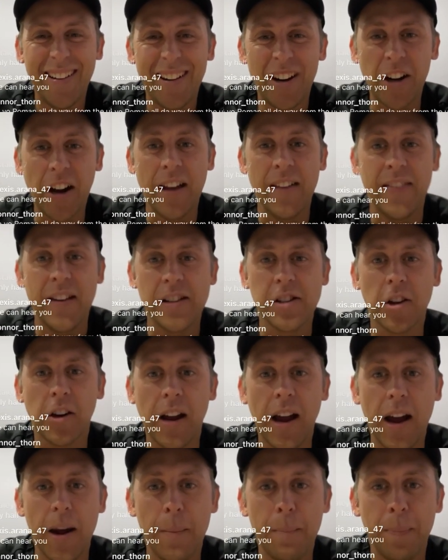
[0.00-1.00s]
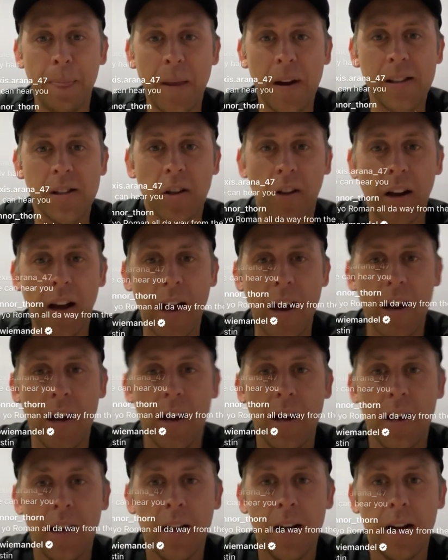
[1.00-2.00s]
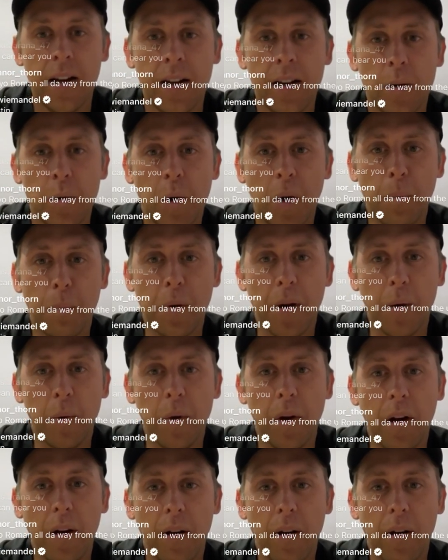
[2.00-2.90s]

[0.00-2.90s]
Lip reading: Okay, that's okay. That's okay. We could bring